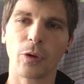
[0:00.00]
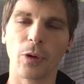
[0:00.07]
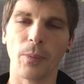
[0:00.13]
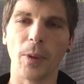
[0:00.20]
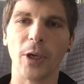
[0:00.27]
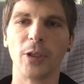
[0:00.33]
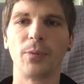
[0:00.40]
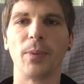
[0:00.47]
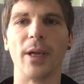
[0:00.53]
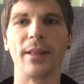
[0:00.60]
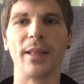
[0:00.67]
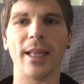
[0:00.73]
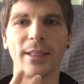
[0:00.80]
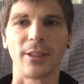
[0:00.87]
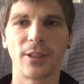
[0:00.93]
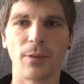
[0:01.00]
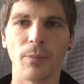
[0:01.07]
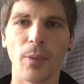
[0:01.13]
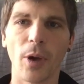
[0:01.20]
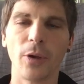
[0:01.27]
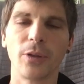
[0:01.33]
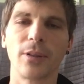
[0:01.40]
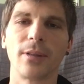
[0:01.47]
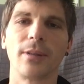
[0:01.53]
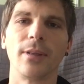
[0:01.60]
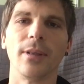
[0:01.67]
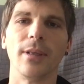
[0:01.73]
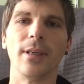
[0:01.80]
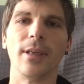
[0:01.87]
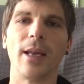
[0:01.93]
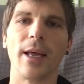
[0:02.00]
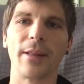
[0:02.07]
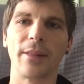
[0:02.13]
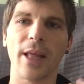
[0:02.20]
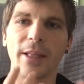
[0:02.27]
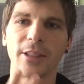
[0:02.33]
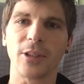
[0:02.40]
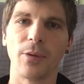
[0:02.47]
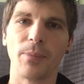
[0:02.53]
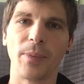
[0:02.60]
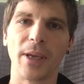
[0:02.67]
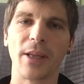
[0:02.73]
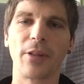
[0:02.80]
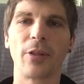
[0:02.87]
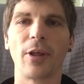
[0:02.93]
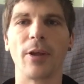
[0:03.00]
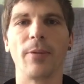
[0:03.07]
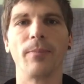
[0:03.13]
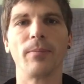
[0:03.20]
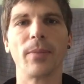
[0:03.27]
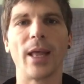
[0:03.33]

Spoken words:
the most part. That's the big thing.